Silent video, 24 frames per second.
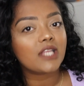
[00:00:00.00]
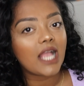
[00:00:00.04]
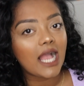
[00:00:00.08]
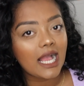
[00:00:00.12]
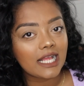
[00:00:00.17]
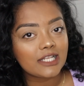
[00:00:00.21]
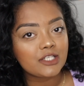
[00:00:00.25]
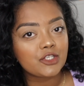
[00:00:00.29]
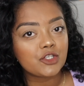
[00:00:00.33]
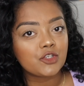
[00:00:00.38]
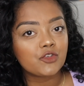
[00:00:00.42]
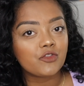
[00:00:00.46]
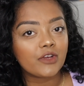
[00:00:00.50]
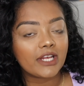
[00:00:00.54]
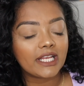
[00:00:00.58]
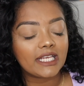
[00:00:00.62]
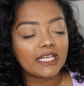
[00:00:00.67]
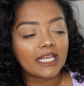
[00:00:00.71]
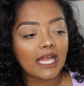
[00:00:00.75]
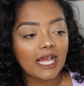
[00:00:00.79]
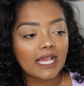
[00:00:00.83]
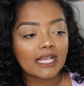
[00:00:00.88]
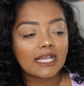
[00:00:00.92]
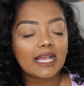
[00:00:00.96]
I do
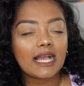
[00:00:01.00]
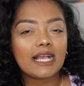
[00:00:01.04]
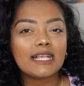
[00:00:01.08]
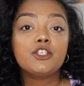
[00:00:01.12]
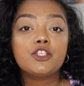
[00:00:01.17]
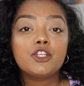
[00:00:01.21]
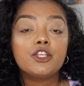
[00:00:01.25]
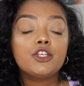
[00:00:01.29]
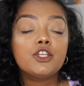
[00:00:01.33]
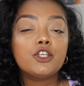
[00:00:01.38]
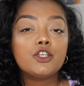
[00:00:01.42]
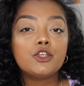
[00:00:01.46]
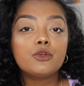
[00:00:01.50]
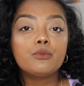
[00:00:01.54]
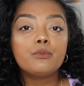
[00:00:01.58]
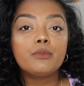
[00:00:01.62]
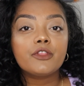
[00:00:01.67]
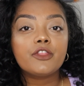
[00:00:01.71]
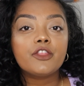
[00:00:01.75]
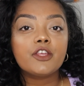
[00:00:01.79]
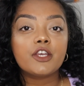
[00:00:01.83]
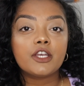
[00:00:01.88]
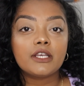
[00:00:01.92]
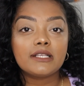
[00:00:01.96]
really like. Question
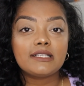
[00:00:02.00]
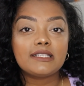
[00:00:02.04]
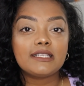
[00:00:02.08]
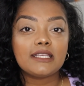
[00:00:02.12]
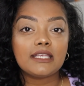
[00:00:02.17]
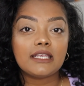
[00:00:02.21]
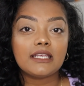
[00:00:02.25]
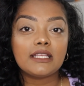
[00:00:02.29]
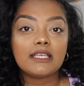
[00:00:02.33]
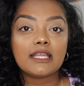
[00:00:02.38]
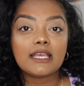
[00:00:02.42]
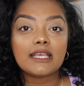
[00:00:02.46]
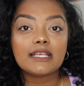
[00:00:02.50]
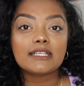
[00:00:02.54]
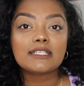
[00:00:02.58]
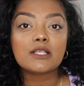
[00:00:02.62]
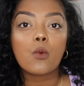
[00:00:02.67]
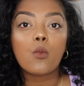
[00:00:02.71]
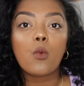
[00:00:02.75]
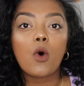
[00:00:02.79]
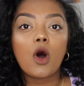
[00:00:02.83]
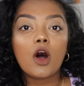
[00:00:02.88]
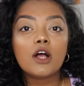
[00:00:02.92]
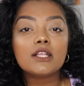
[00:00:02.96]
number 13 is,
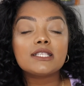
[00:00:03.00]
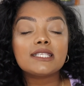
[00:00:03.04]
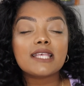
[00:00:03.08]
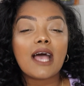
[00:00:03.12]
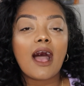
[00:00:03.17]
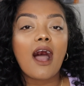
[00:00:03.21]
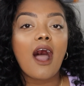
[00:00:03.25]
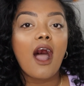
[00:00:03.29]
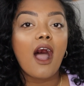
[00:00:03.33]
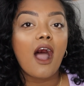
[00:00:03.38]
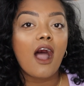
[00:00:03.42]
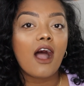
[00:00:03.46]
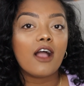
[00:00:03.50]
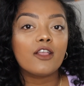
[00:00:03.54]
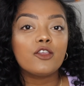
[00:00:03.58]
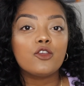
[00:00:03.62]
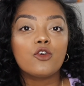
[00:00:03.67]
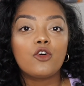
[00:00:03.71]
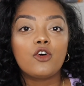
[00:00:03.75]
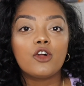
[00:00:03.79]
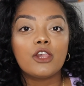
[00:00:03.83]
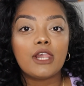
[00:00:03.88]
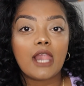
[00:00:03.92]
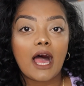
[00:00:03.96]
what are
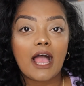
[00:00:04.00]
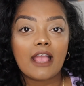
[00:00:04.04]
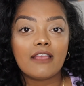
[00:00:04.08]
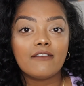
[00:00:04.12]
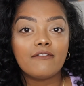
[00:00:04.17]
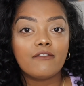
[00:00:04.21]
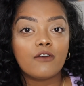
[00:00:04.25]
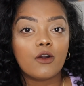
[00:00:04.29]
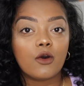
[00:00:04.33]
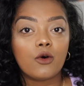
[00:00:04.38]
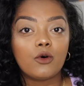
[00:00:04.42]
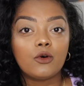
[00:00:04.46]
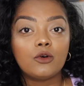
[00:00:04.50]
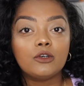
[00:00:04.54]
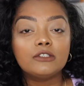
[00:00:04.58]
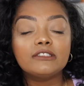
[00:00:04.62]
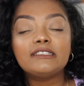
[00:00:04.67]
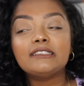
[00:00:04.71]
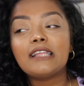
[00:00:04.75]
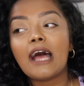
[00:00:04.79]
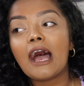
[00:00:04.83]
your life goals?